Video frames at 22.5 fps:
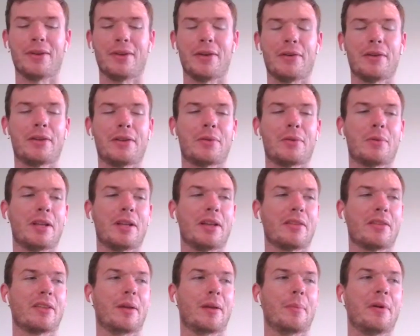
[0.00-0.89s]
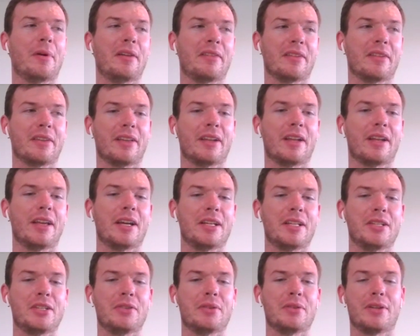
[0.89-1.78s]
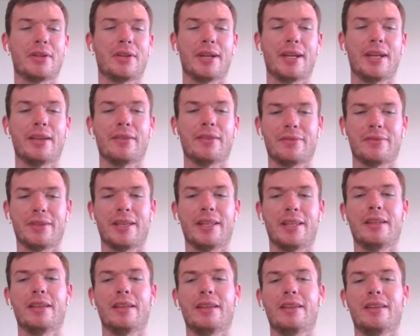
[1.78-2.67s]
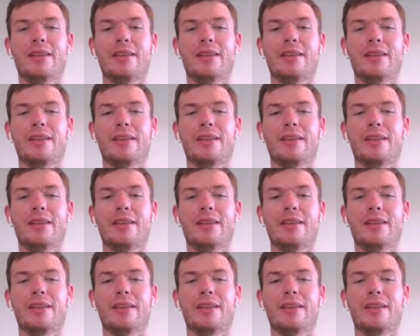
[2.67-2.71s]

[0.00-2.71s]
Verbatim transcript: very good way to summarize it and I, I do agree but